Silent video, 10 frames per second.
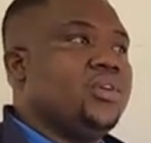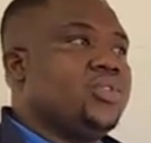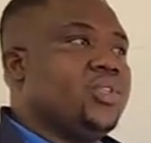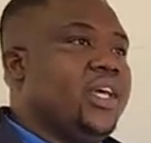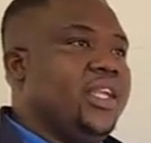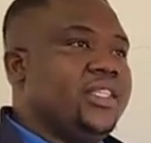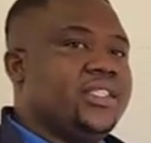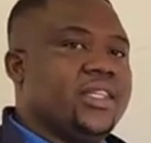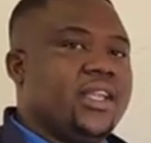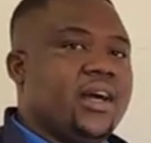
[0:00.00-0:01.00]
to the
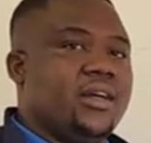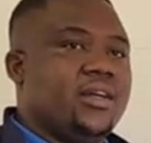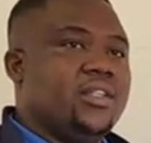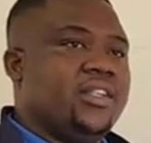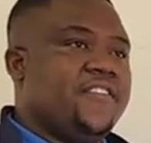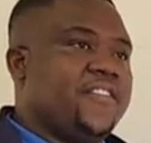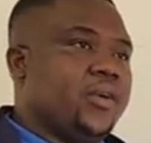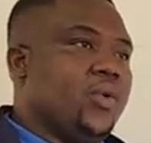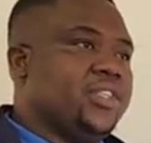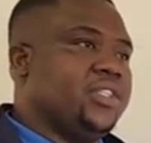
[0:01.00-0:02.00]
listener, the
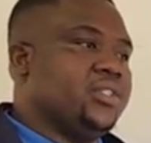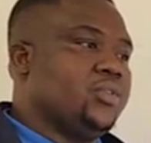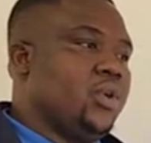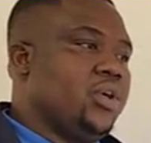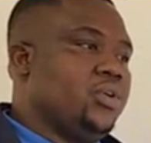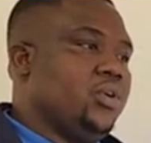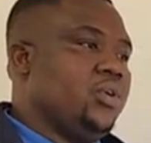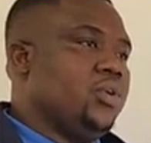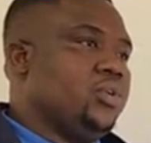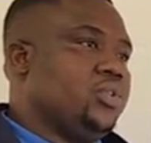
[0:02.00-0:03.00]
frequency is going
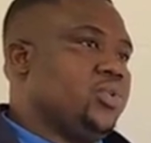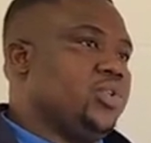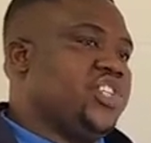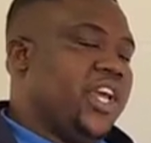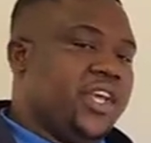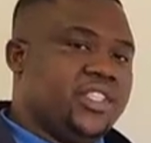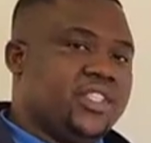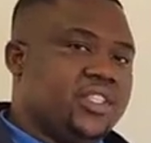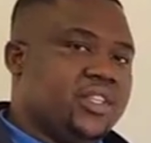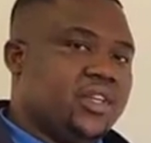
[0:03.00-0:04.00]
to change.